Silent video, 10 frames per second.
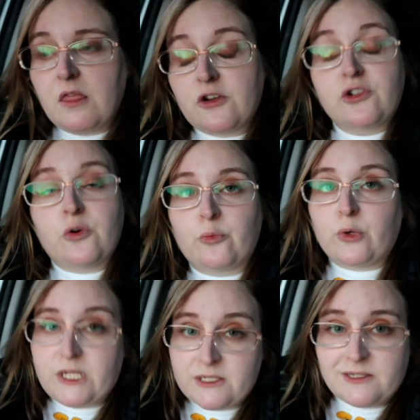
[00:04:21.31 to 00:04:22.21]
there's no
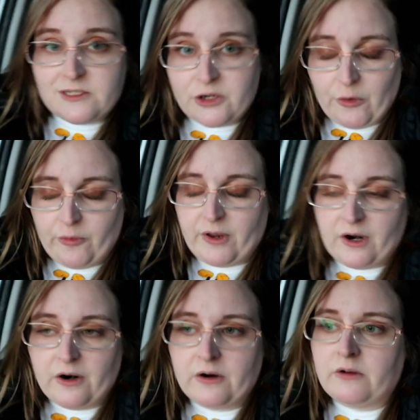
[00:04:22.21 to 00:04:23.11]
reason to go
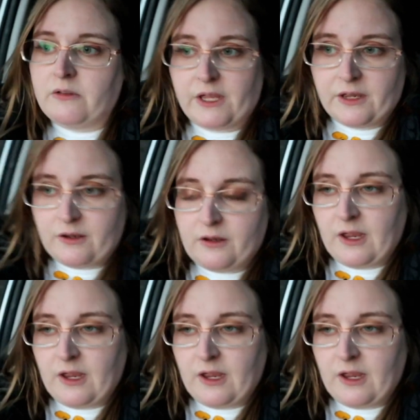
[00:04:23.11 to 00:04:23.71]
there like